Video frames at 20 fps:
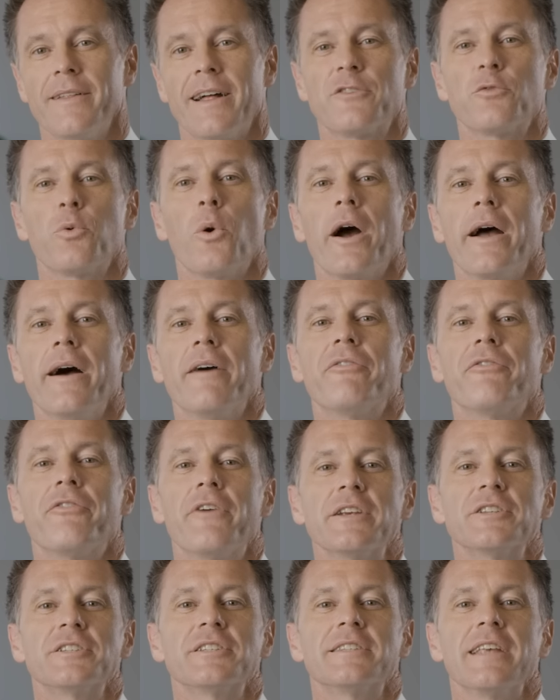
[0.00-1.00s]
That's why our
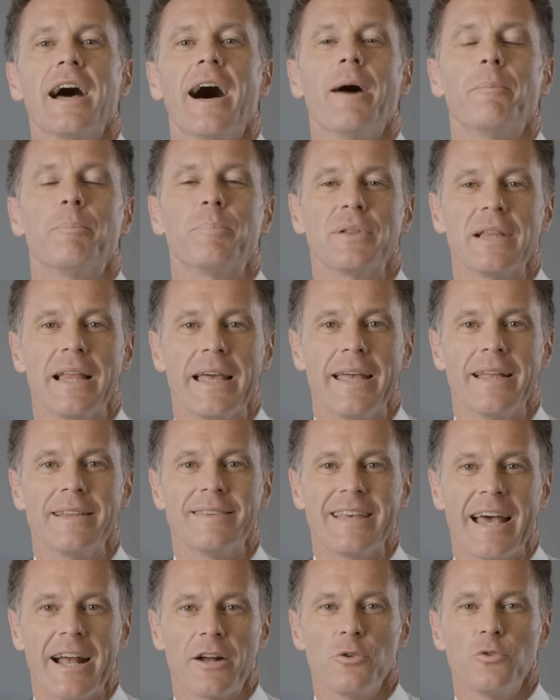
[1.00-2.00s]
Fresh Start
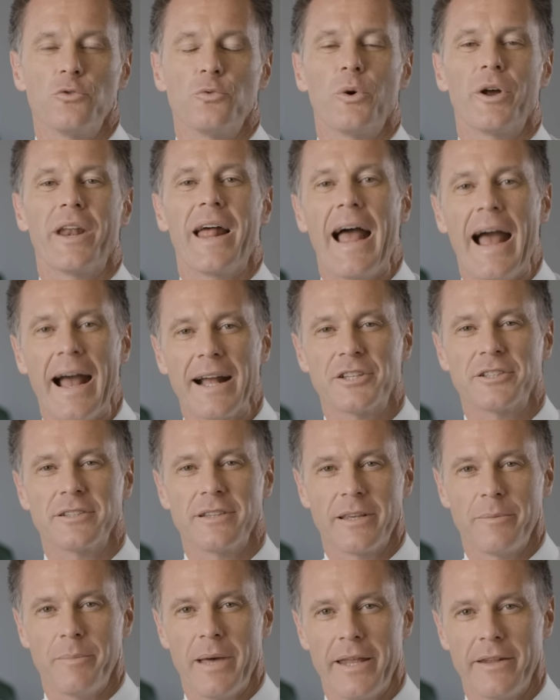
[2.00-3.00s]
plan tackles what
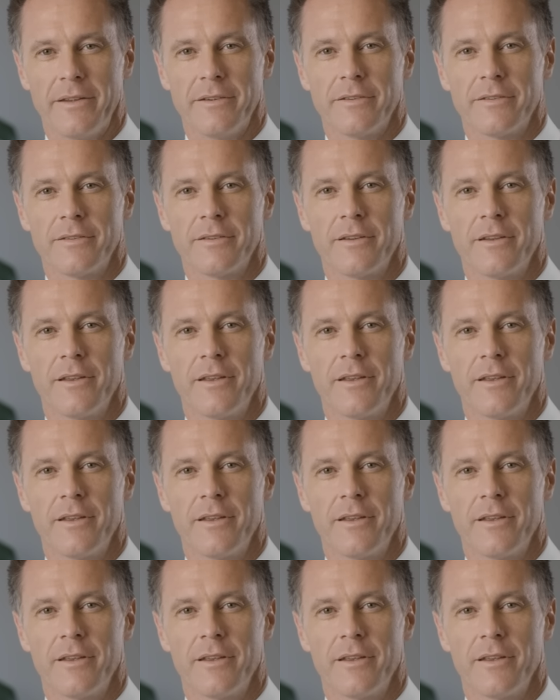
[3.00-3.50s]
actually matters,